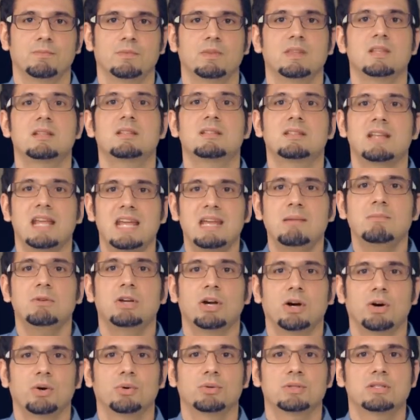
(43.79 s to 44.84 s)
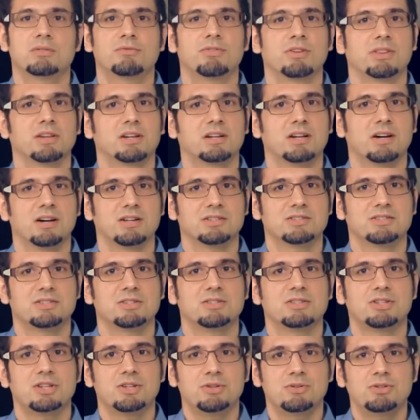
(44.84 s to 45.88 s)
The same goes for the
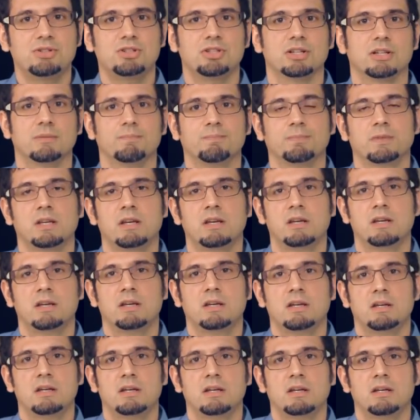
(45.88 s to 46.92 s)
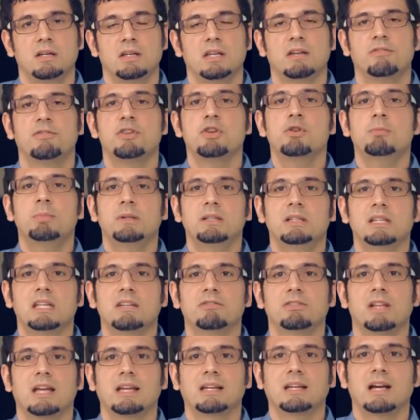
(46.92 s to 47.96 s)
Constitution. If you
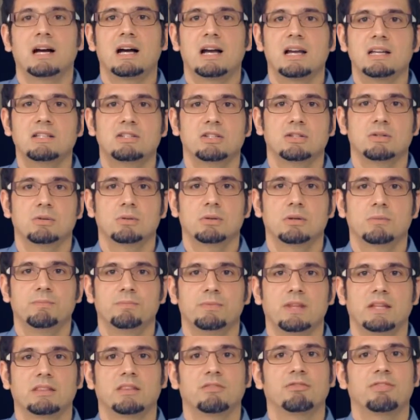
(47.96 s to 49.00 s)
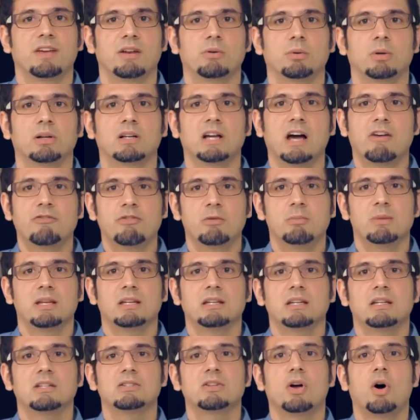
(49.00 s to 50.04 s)
believe, like I do, that the federal
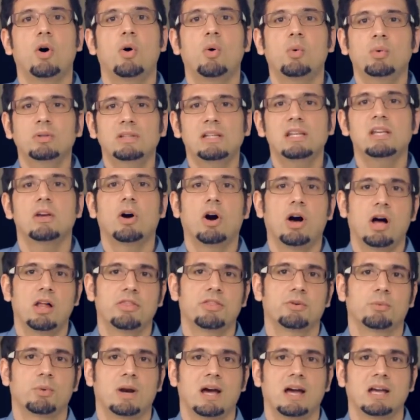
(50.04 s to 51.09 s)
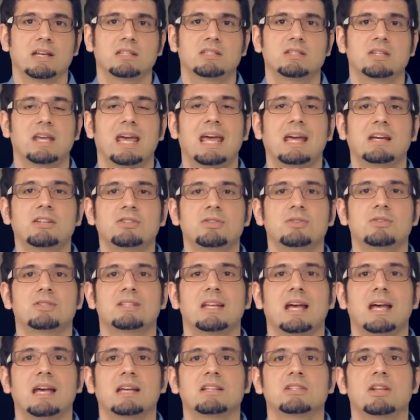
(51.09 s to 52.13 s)
government is only authorized to
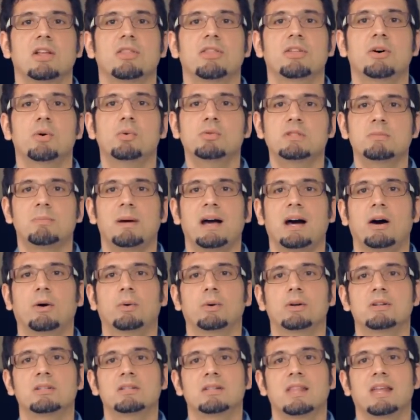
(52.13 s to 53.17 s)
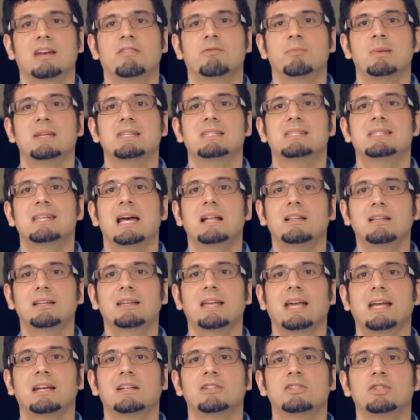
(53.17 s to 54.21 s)
exercise those powers that have been
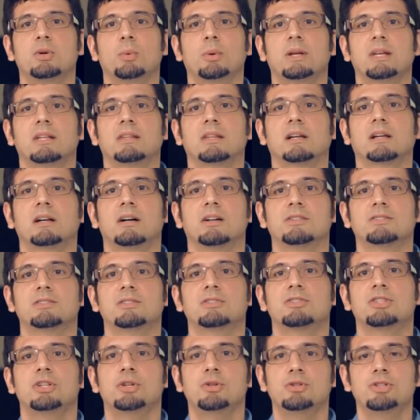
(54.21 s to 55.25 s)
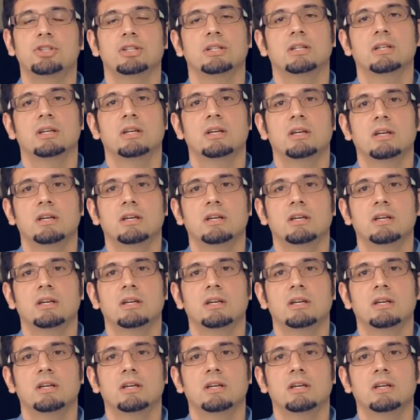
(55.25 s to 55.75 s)
delegated to it in the Constitution,